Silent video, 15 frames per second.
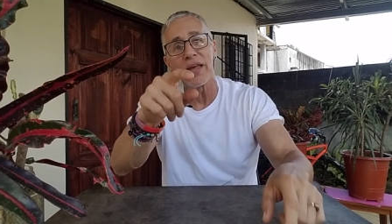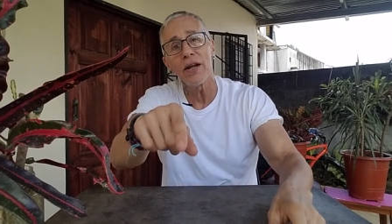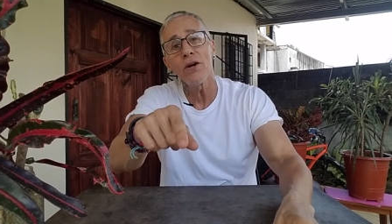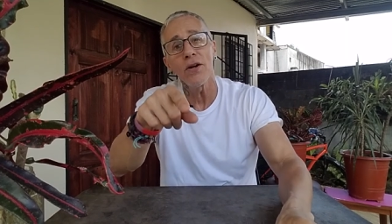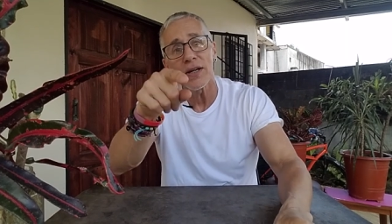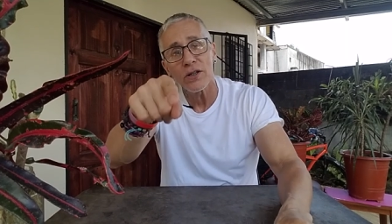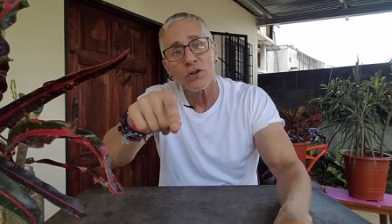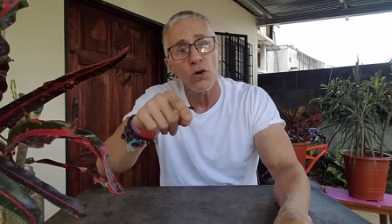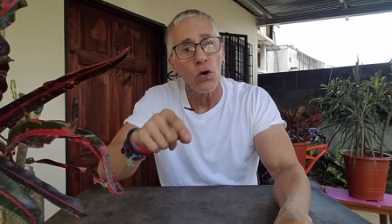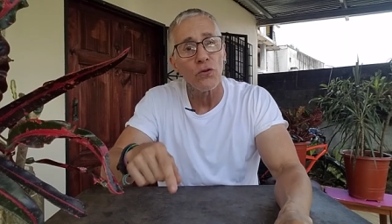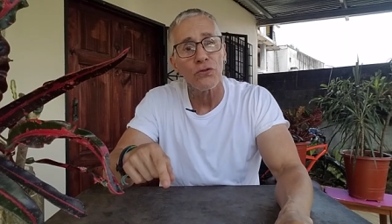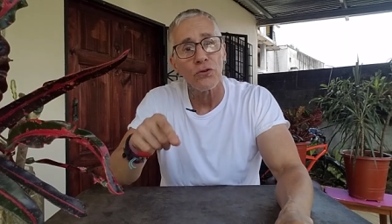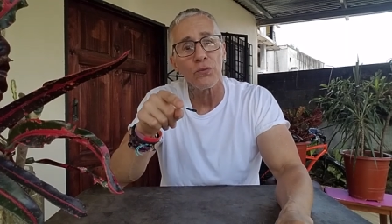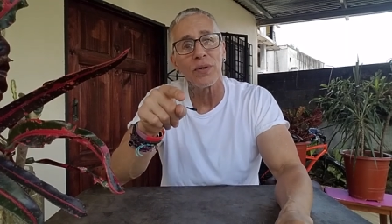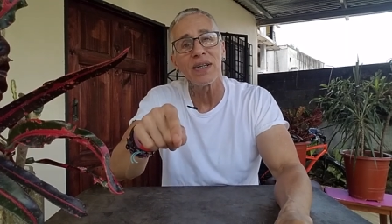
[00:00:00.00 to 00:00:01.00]
They're in
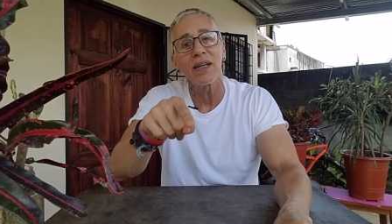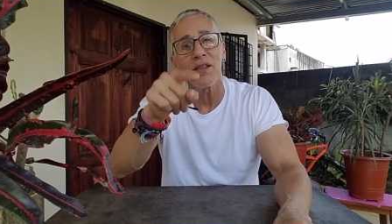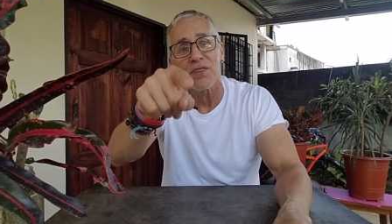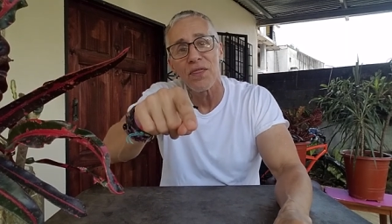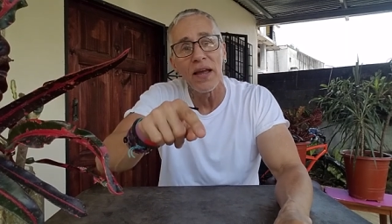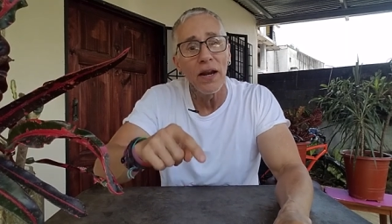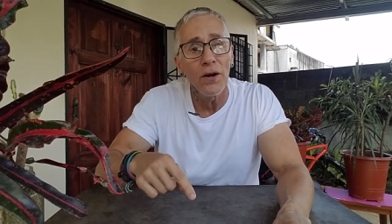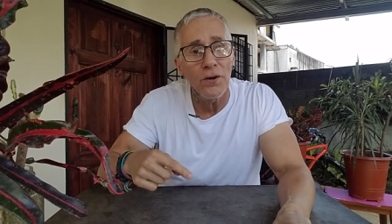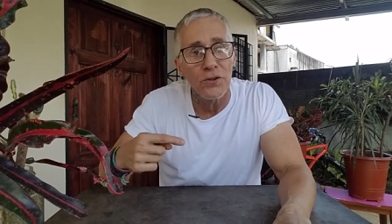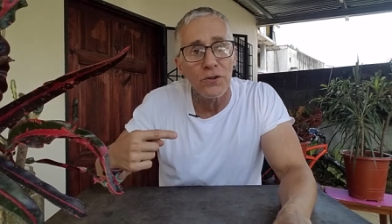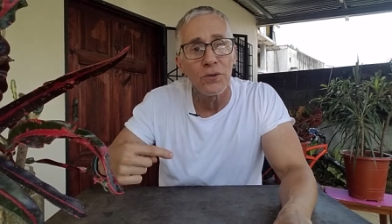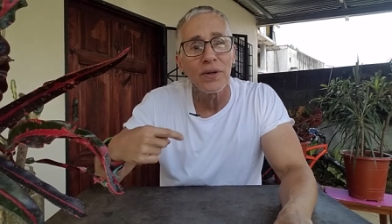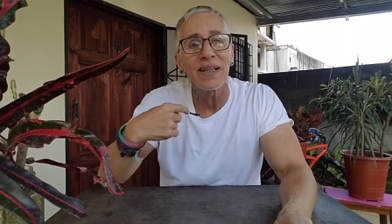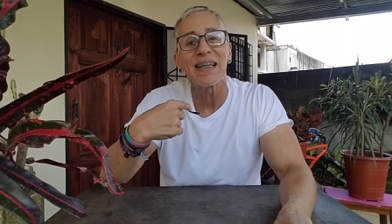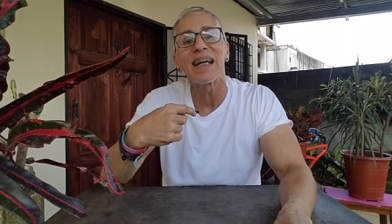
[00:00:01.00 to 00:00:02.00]
Costa Rica, they're
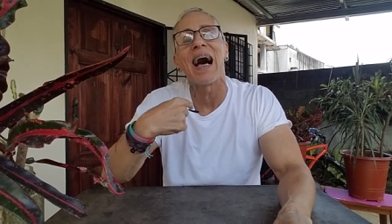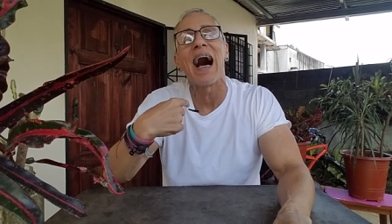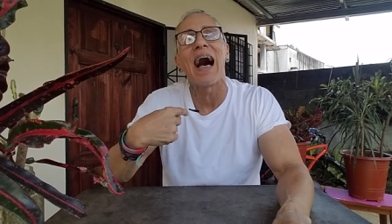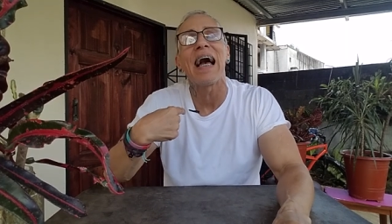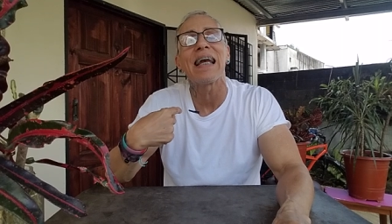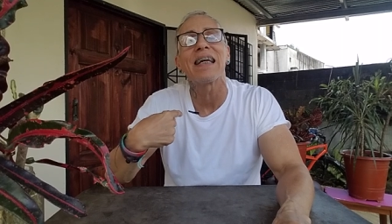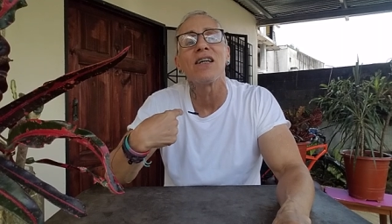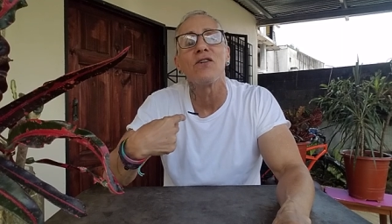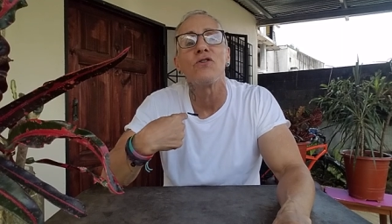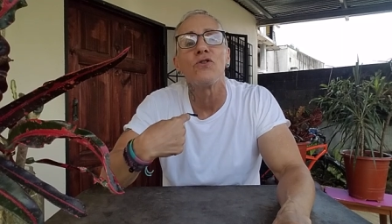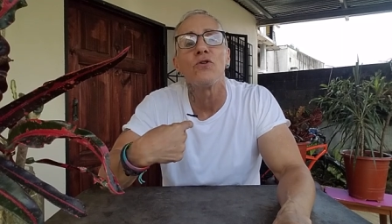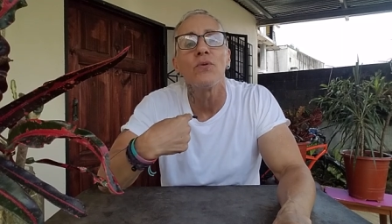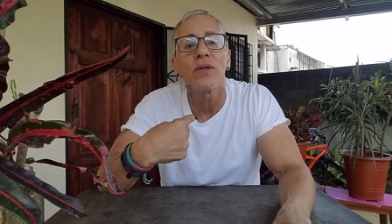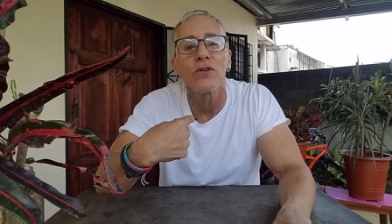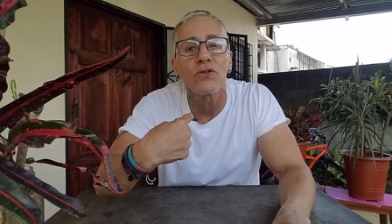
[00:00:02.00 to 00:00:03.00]
doing it, I can
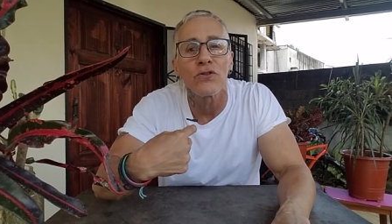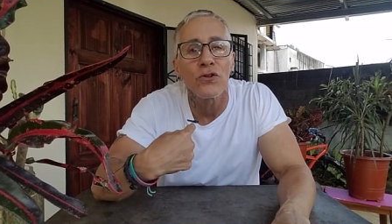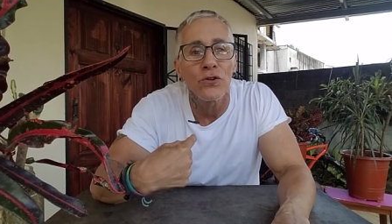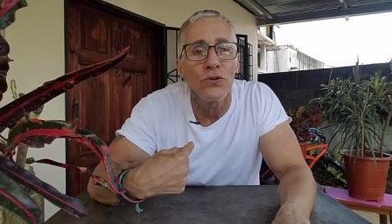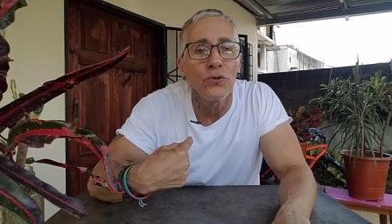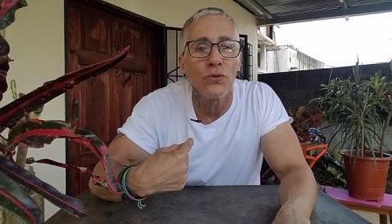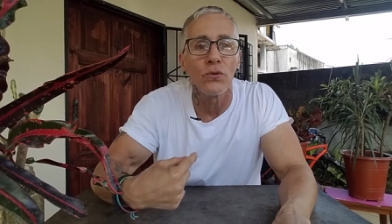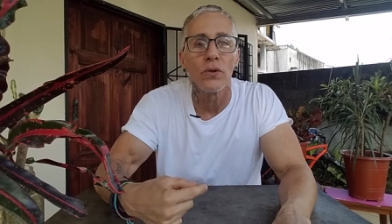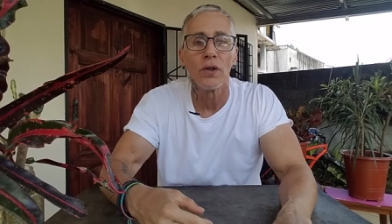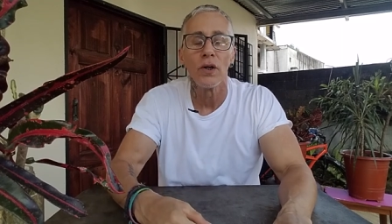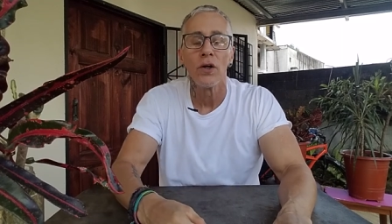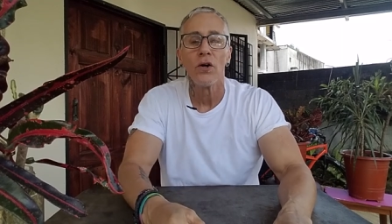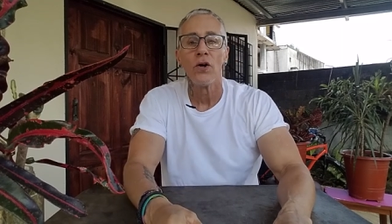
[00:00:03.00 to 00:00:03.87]
do it too.